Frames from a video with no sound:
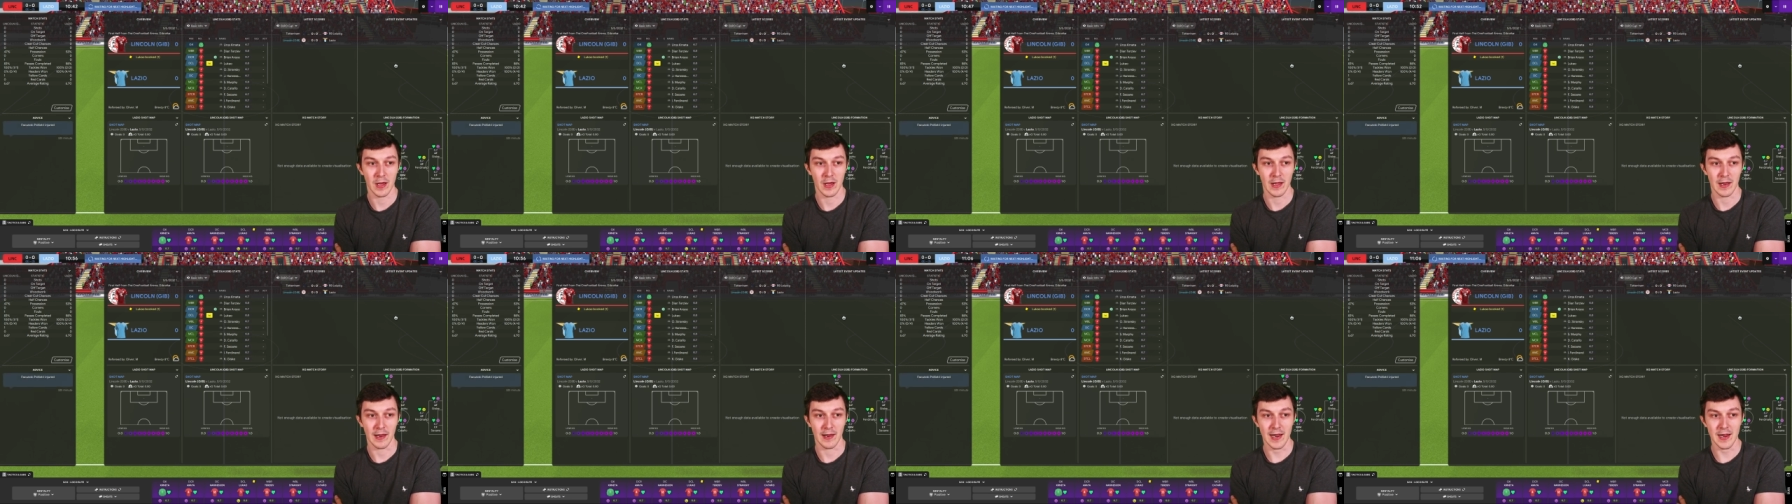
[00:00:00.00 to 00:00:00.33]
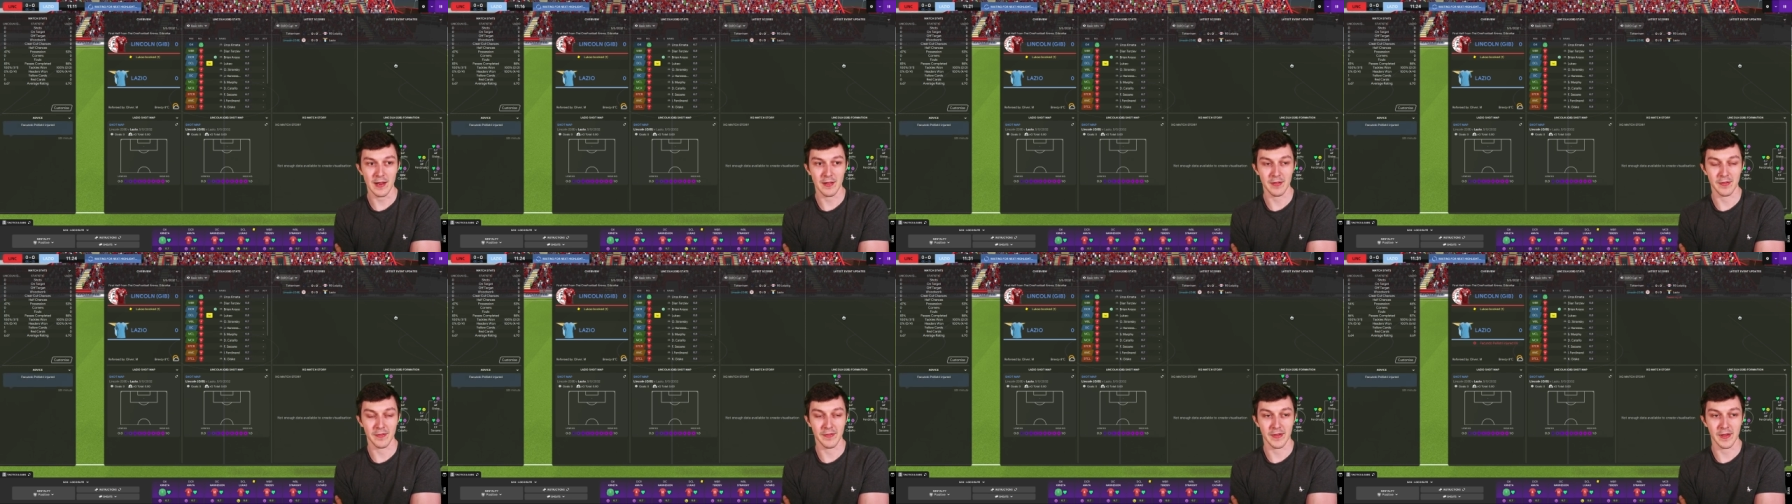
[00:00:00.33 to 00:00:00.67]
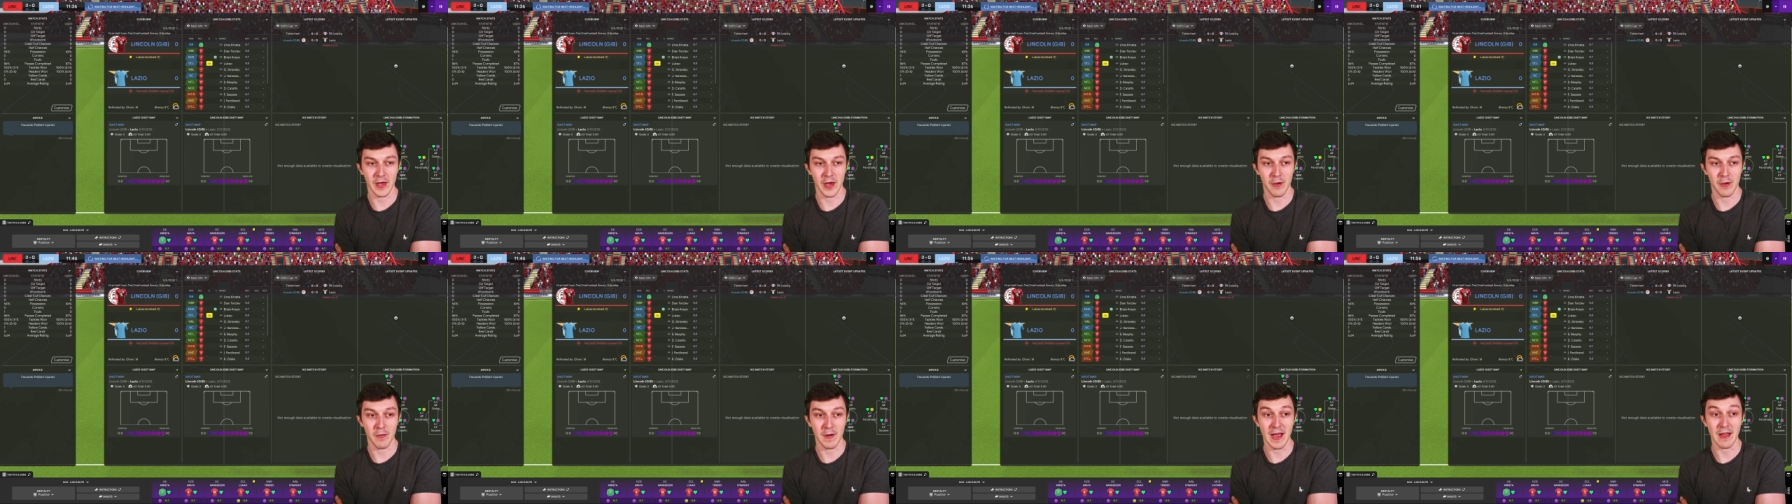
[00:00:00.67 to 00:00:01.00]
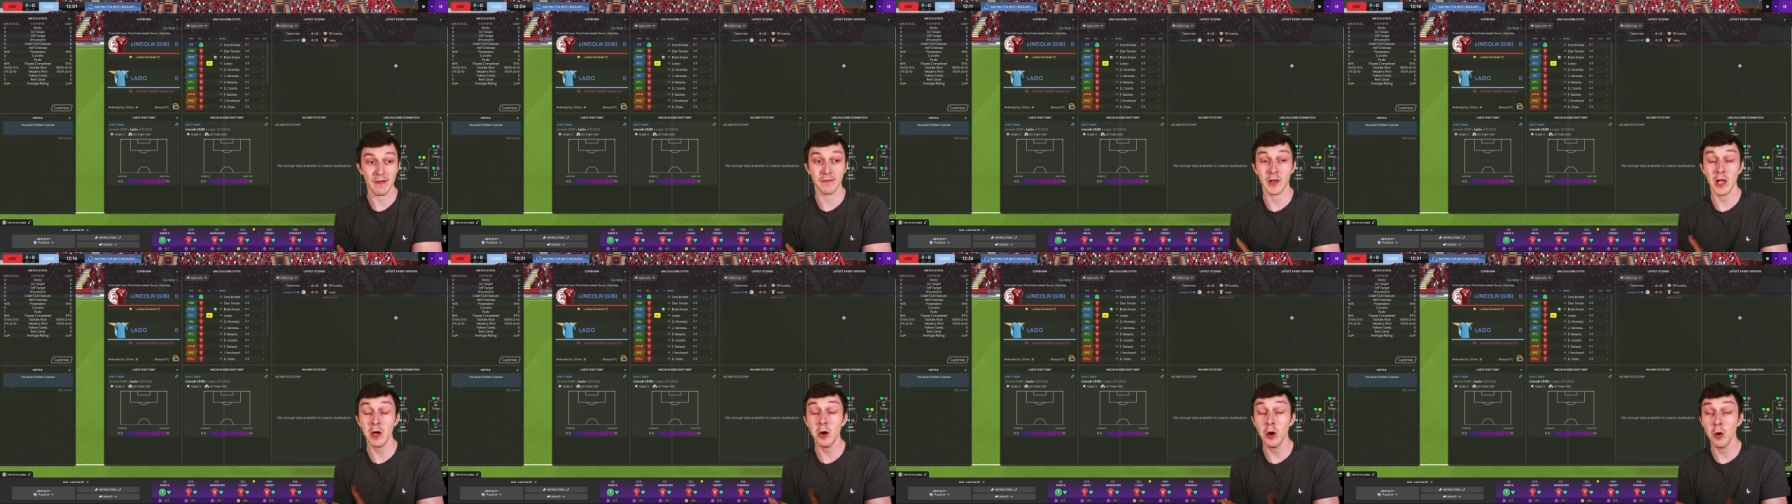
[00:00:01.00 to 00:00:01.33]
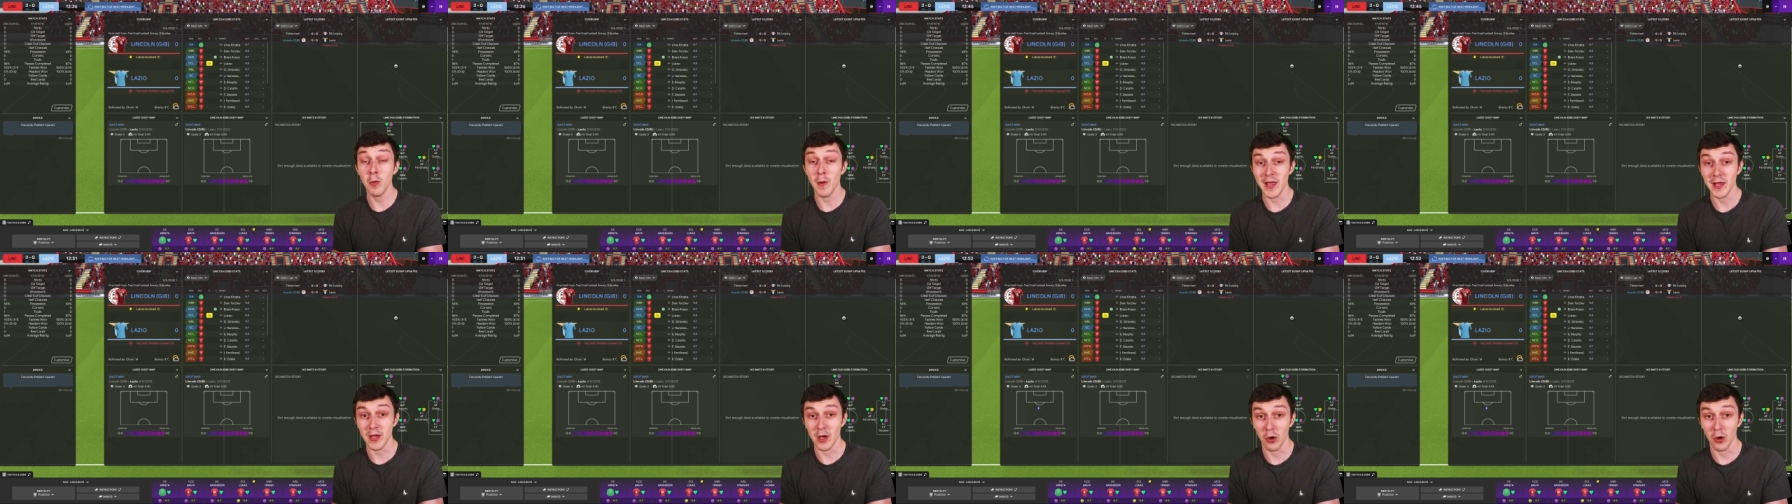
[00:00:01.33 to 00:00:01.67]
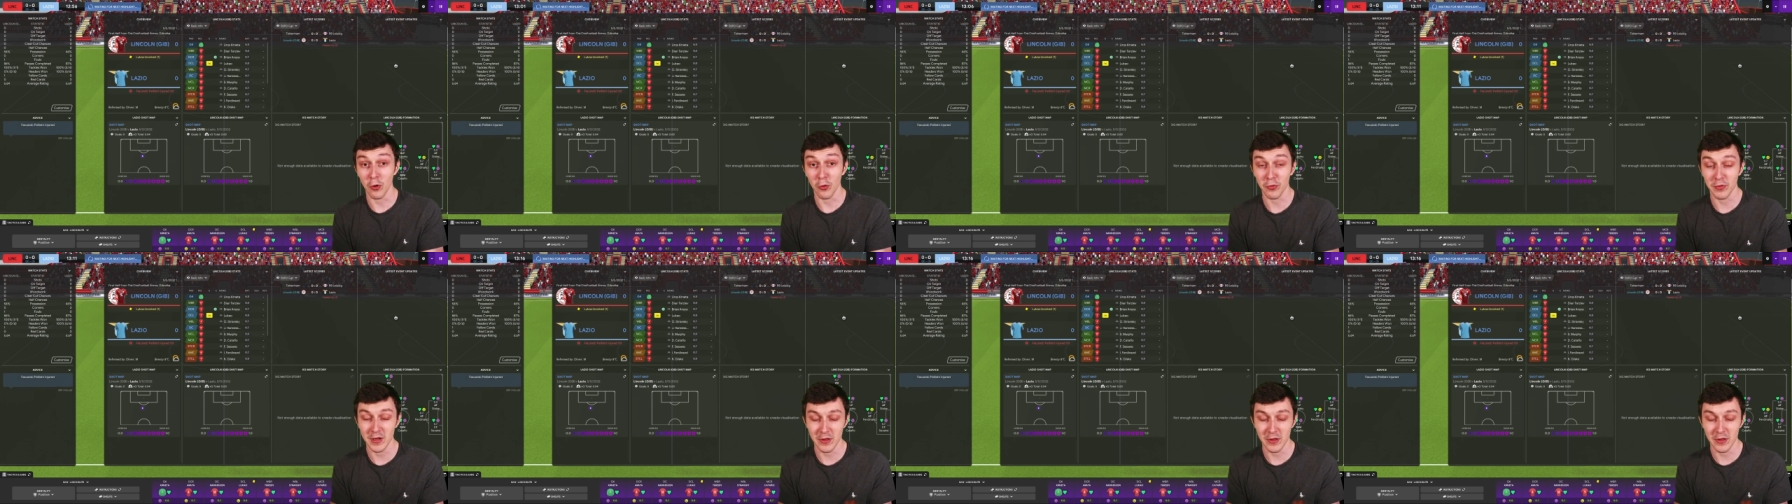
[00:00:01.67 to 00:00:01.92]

Lazio have no away goals,